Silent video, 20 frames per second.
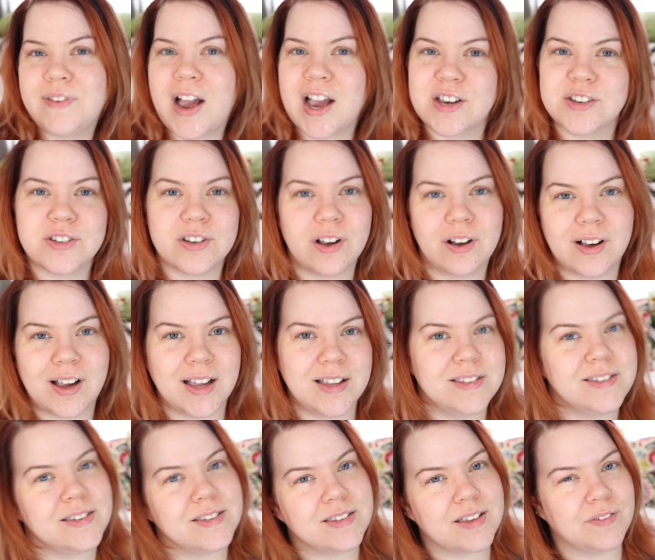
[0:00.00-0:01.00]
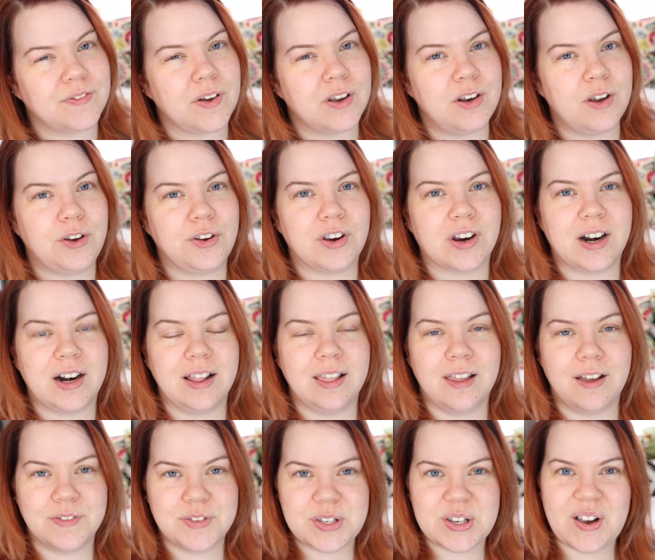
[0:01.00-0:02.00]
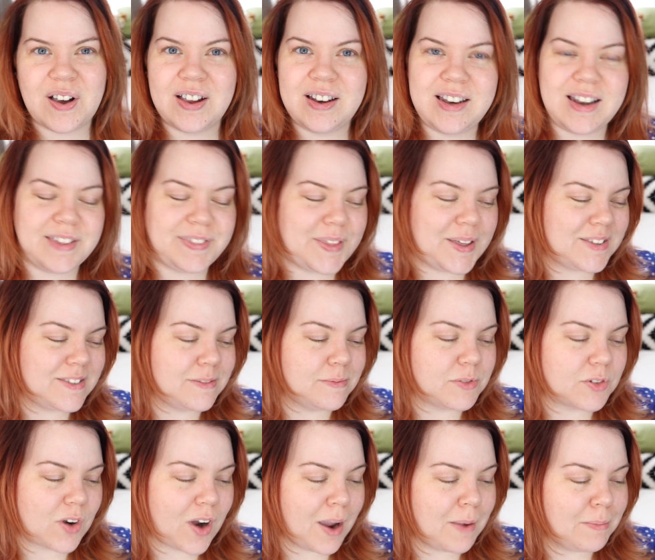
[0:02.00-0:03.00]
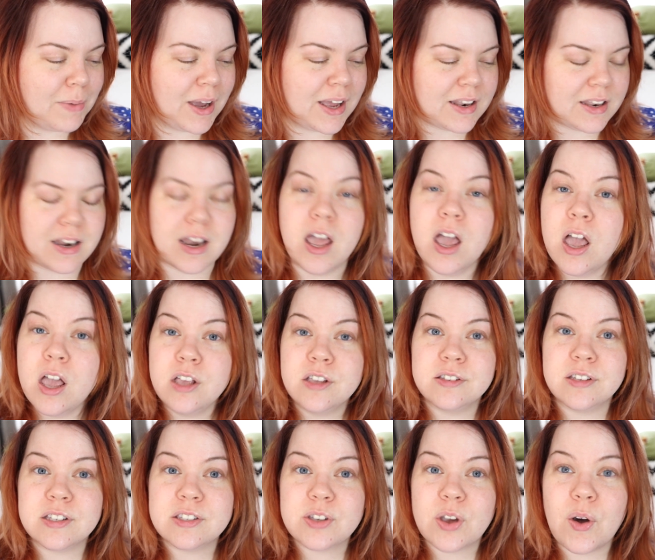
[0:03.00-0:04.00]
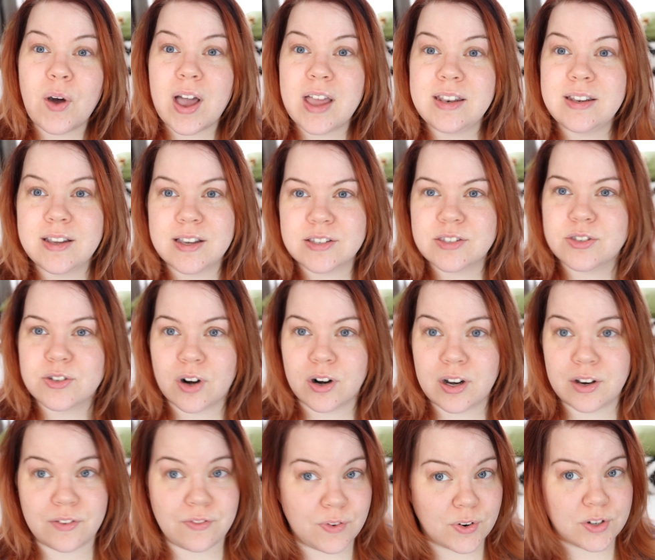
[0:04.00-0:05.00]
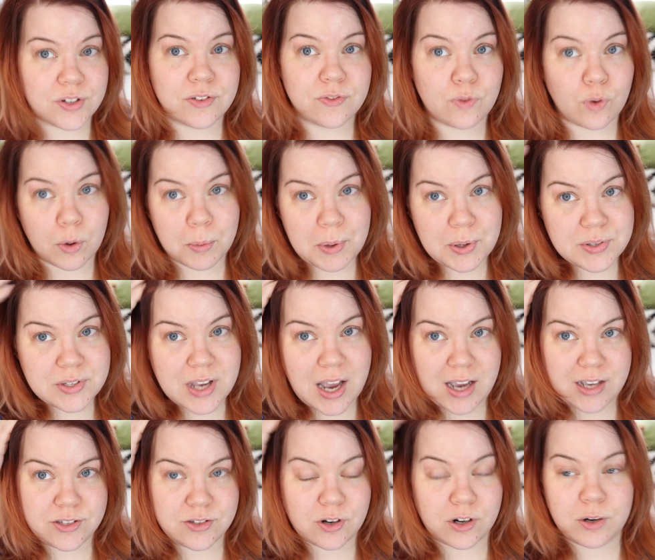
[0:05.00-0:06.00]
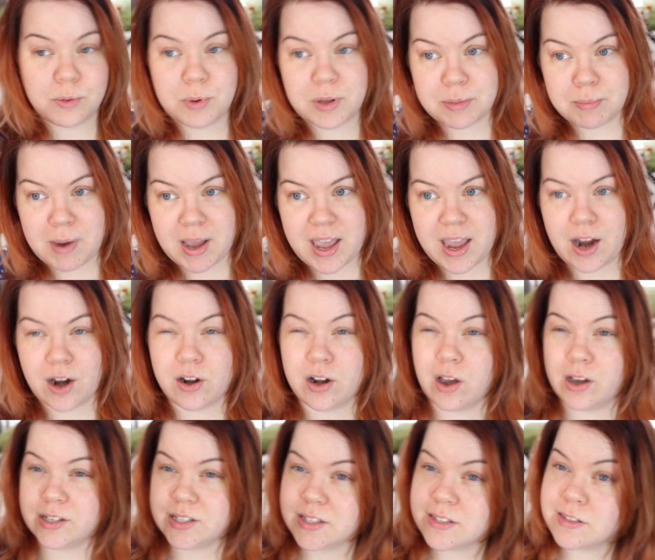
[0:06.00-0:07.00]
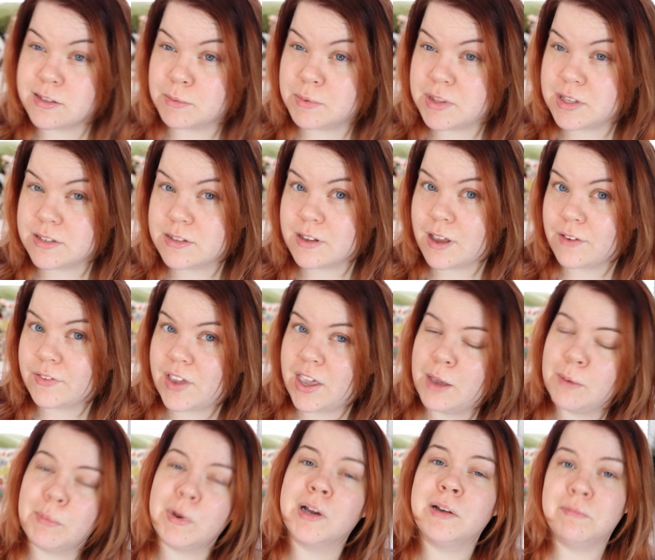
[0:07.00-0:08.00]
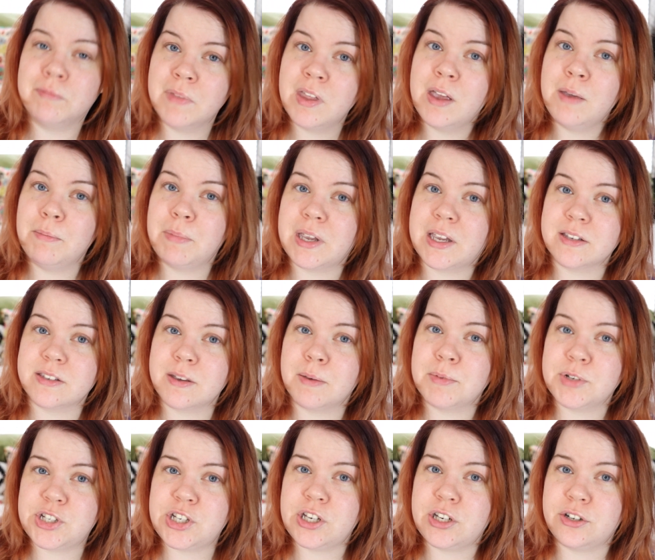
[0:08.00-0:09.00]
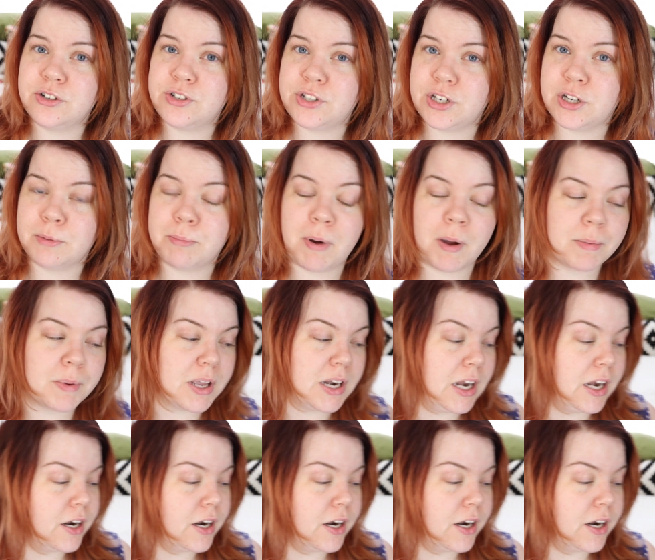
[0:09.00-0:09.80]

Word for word: fashion, all kinds of stuff I know you're going to love, so go ahead and hit that subscribe button. So let's go ahead and get started. First and foremost, I started with my hair. Now, I did some of this off camera because I'm a cheater cheater pumpkin